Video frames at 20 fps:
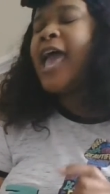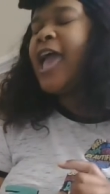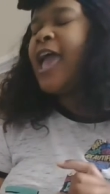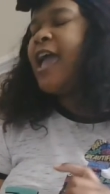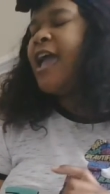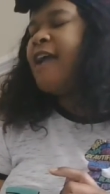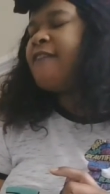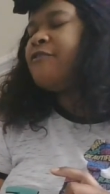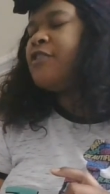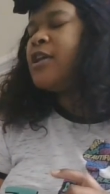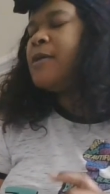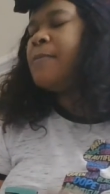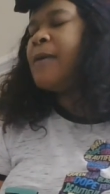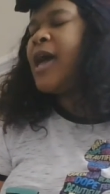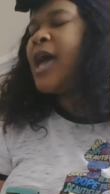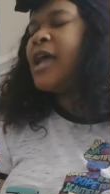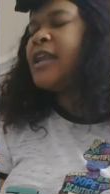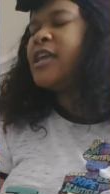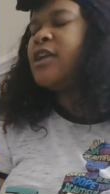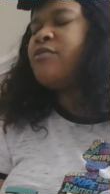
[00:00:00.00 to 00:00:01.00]

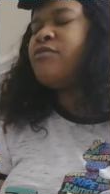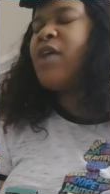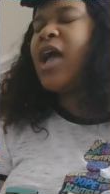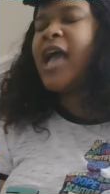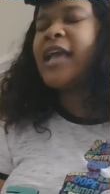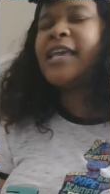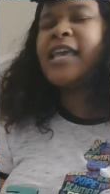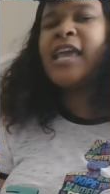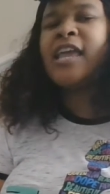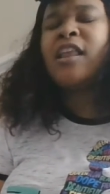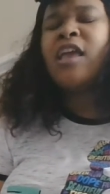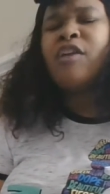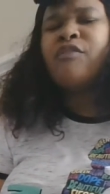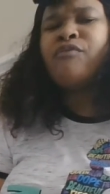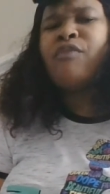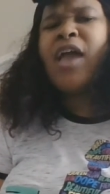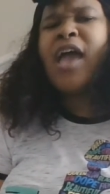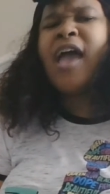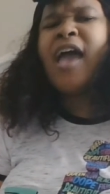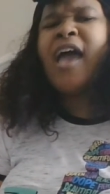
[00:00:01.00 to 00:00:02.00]
everybody rocket,
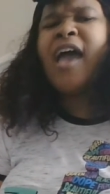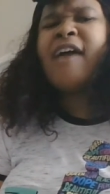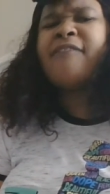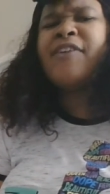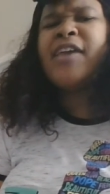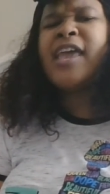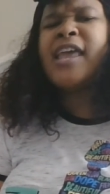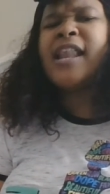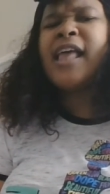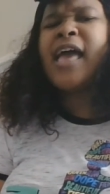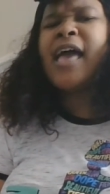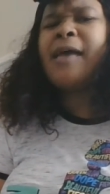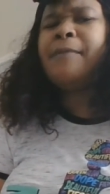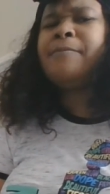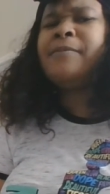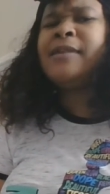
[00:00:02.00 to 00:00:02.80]
rev it up